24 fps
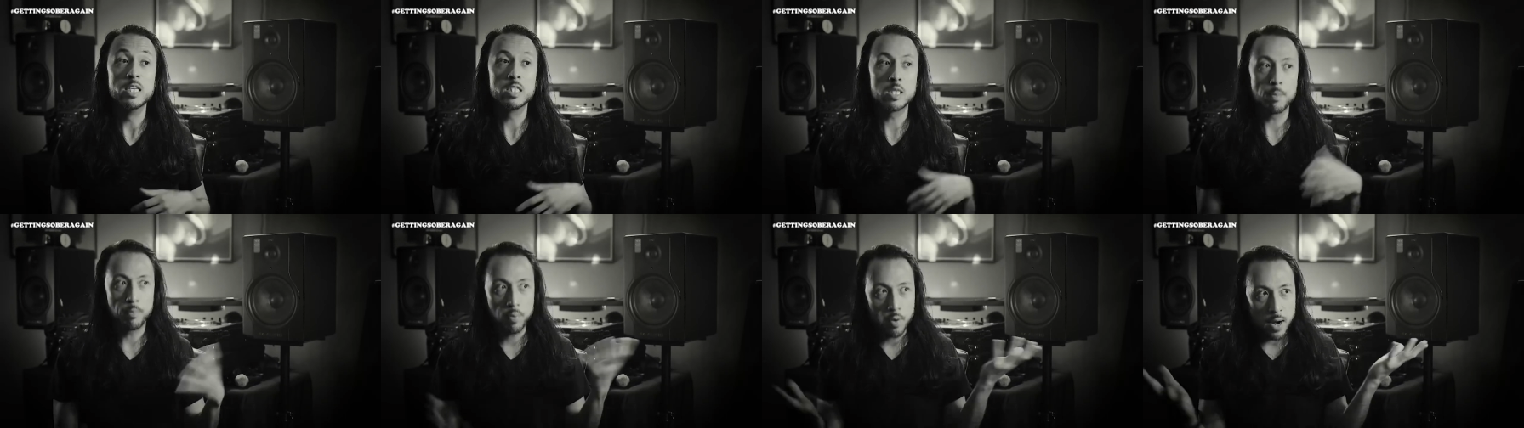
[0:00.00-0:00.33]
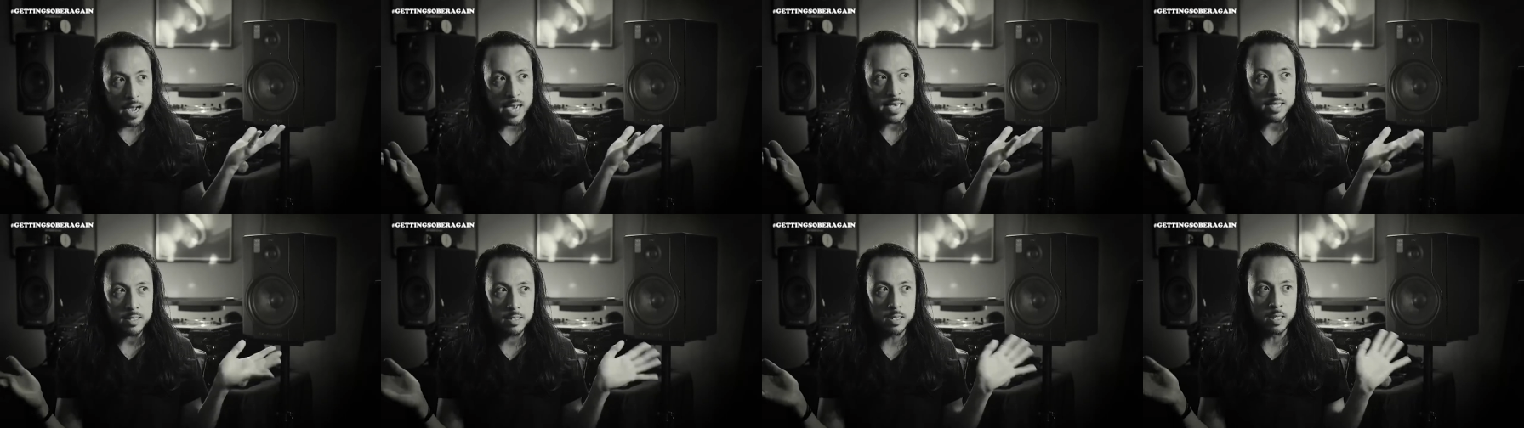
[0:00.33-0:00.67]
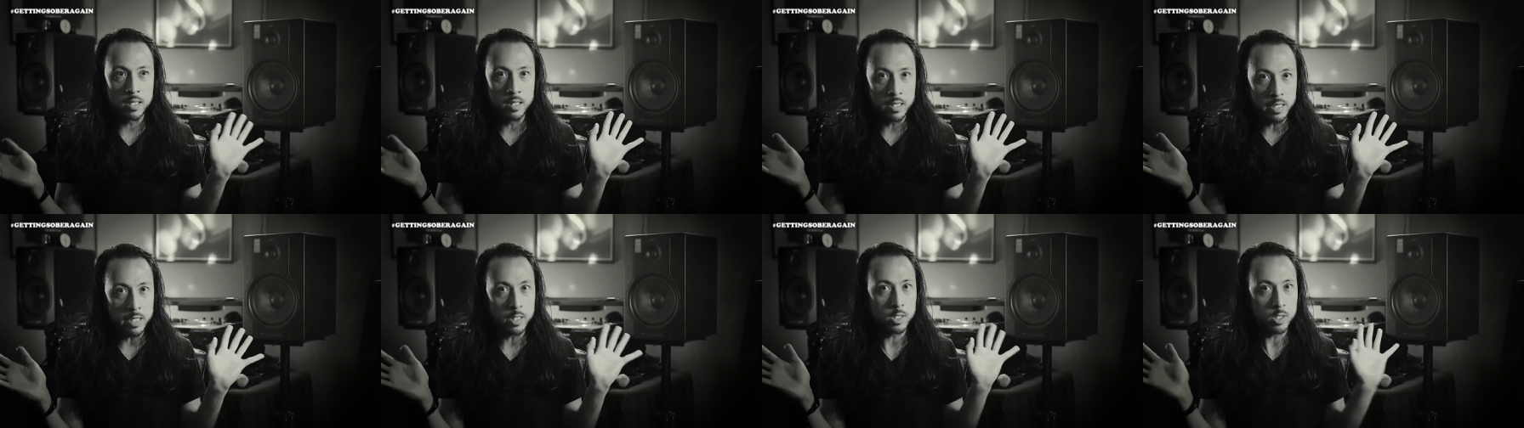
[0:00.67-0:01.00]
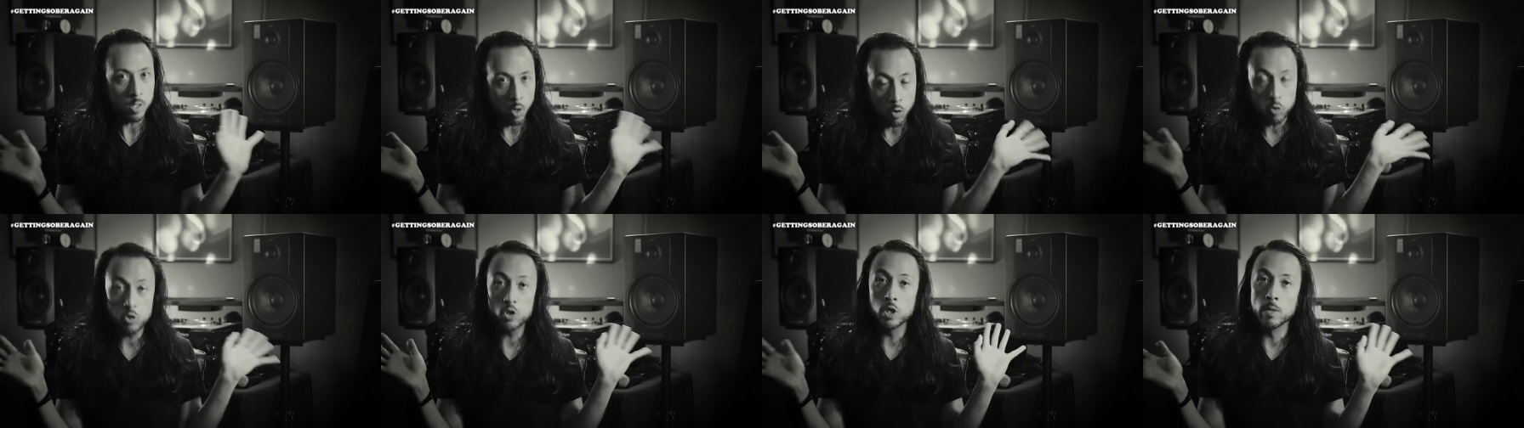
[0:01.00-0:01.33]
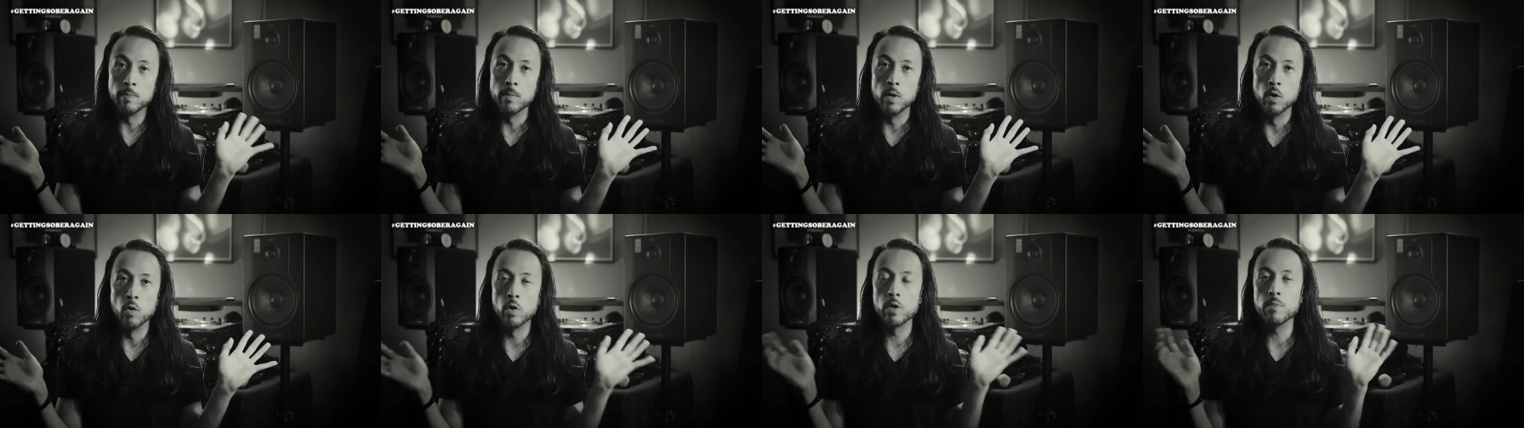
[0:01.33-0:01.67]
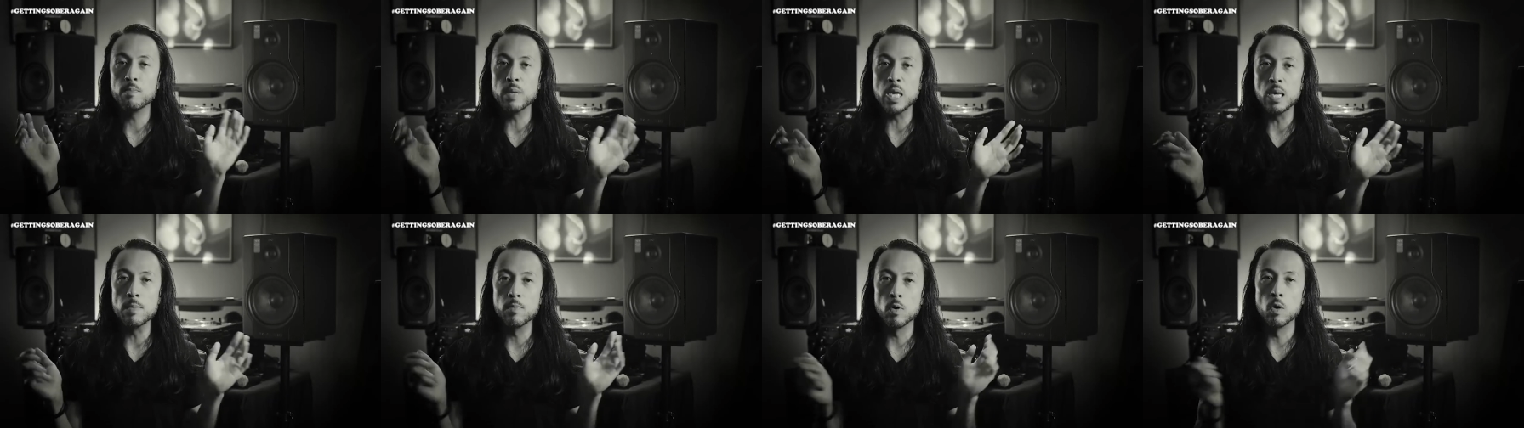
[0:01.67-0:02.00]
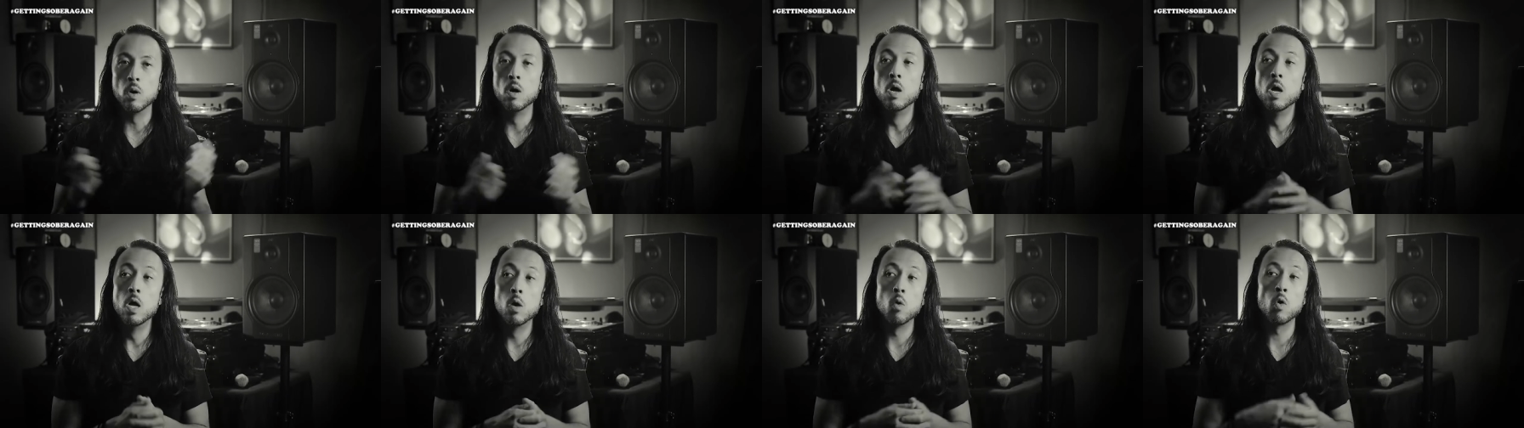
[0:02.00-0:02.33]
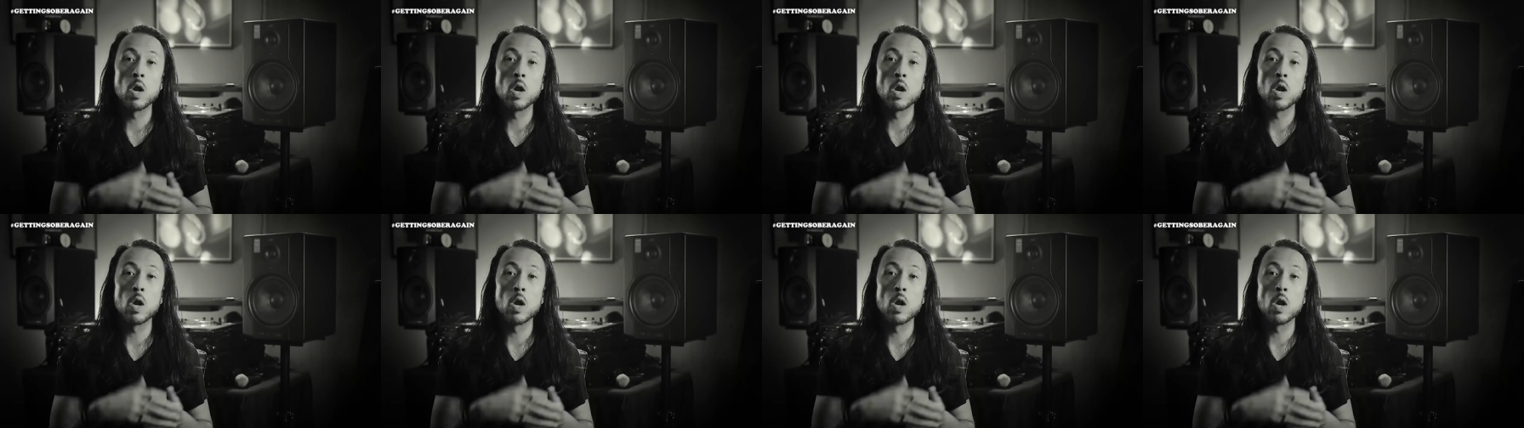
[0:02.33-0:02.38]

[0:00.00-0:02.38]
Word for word: surprisingly sociable with people